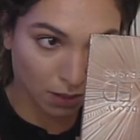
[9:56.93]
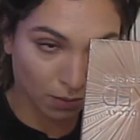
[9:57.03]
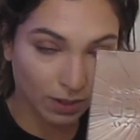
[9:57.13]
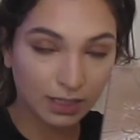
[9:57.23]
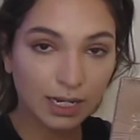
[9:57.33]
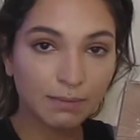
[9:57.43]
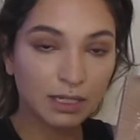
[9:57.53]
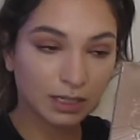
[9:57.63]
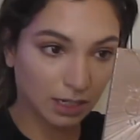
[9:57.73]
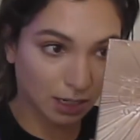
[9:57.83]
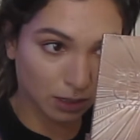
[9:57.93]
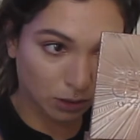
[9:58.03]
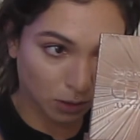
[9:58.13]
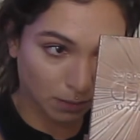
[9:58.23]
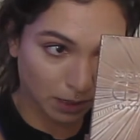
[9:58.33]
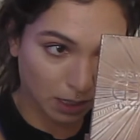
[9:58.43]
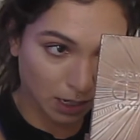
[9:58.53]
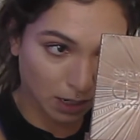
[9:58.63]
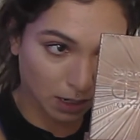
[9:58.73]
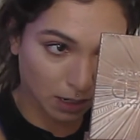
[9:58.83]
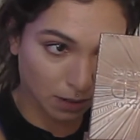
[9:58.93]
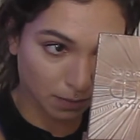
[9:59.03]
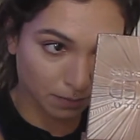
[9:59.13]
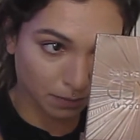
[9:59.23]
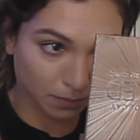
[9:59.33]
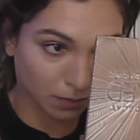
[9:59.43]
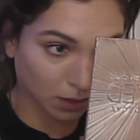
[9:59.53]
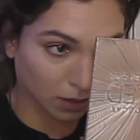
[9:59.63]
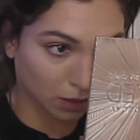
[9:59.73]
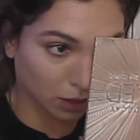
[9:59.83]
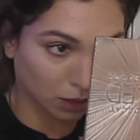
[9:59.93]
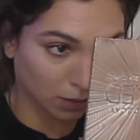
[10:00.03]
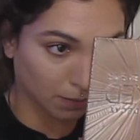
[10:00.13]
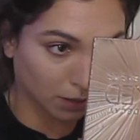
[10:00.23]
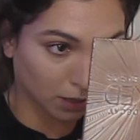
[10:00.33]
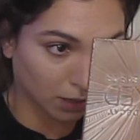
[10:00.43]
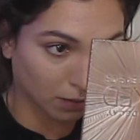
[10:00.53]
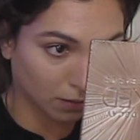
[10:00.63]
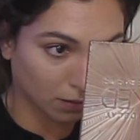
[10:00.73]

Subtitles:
One time this lady told me that she put